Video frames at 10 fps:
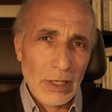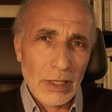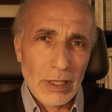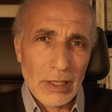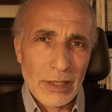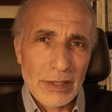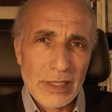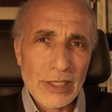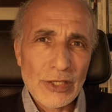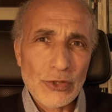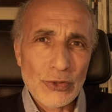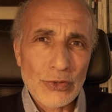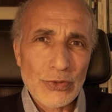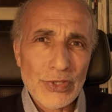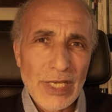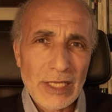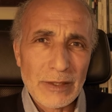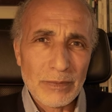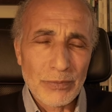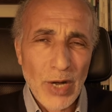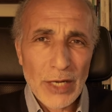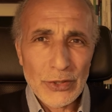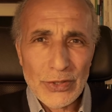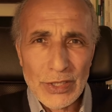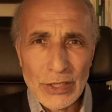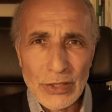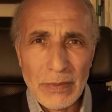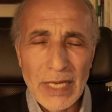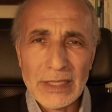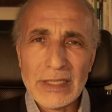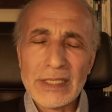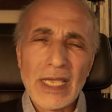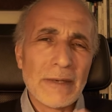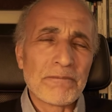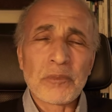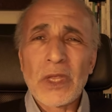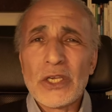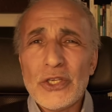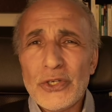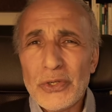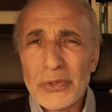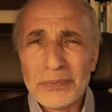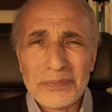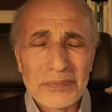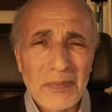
uh, sisters and brothers in humanity saying, you know,